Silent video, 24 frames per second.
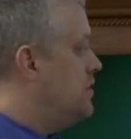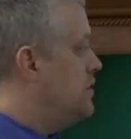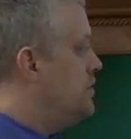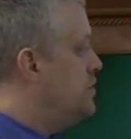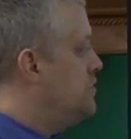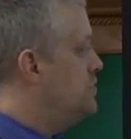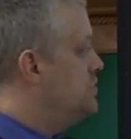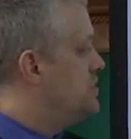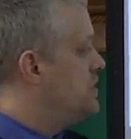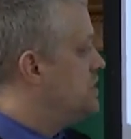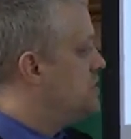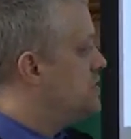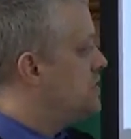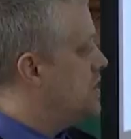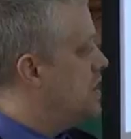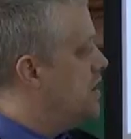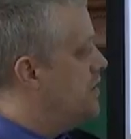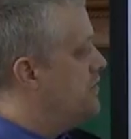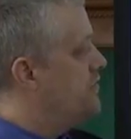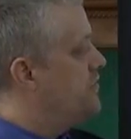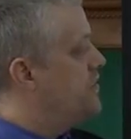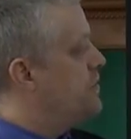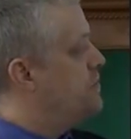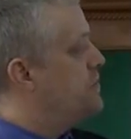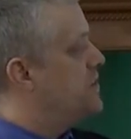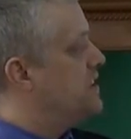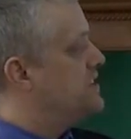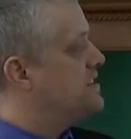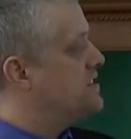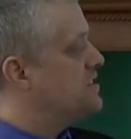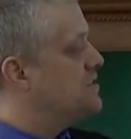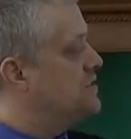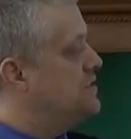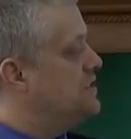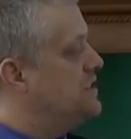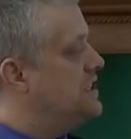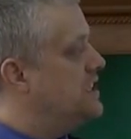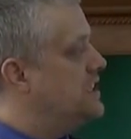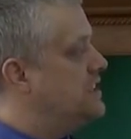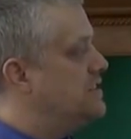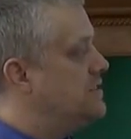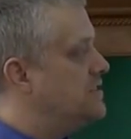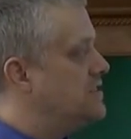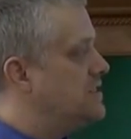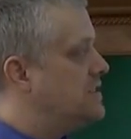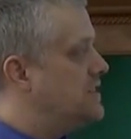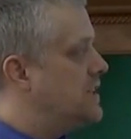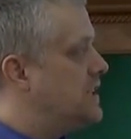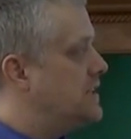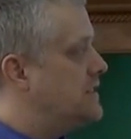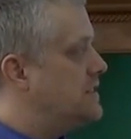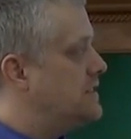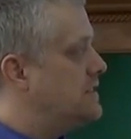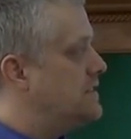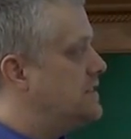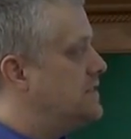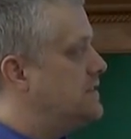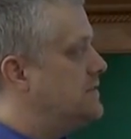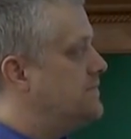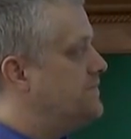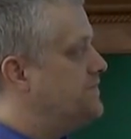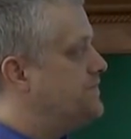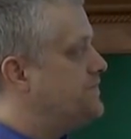usage of the present continuous tense.